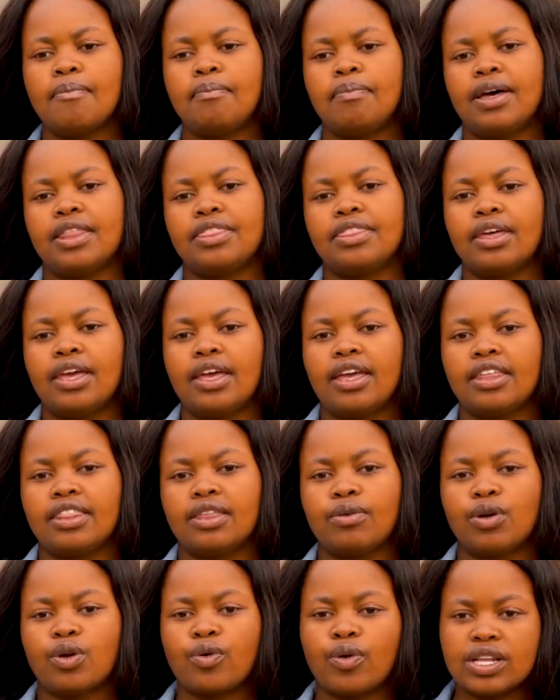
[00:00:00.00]
But they,
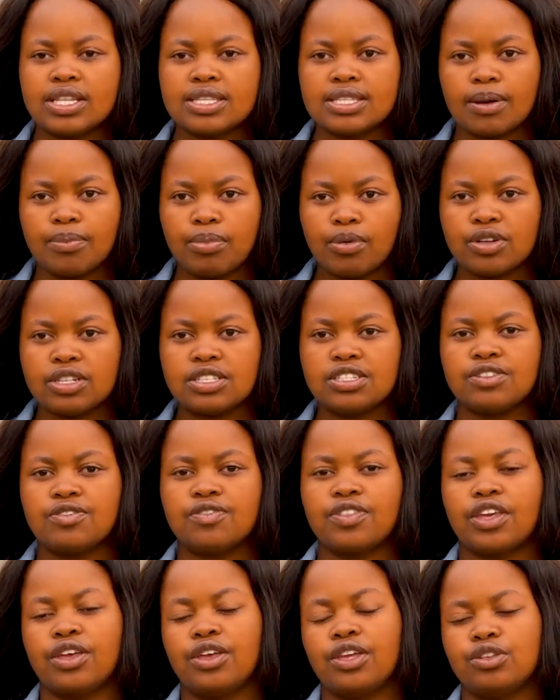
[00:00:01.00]
they were quite
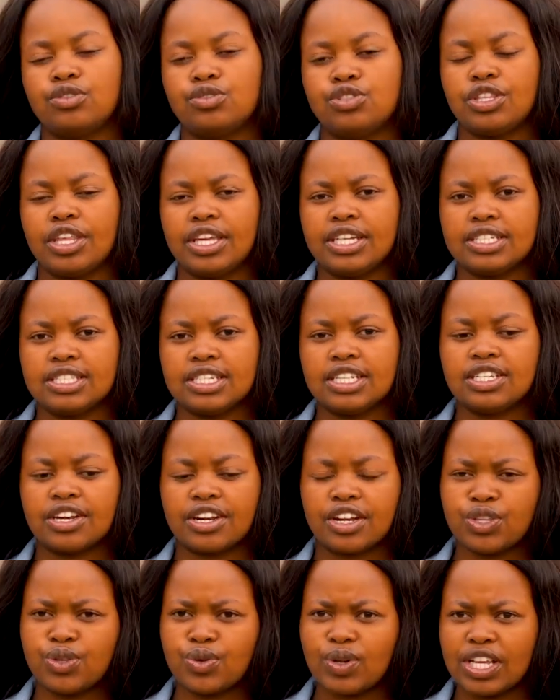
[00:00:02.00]
supportive. They, they did
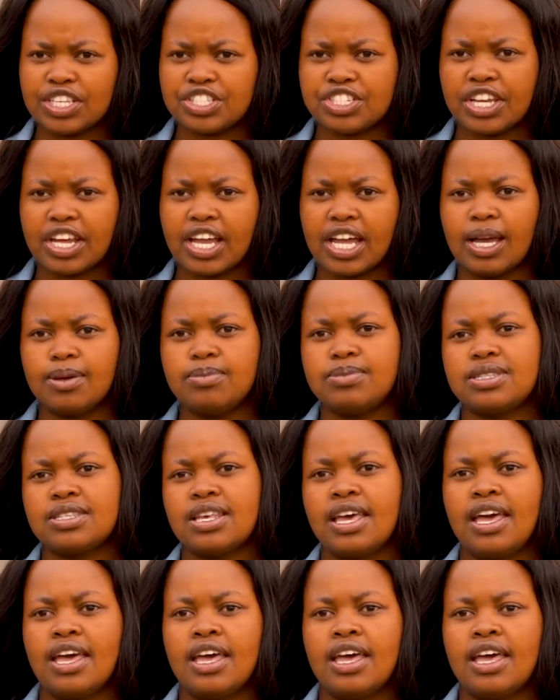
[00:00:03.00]
regular checkups.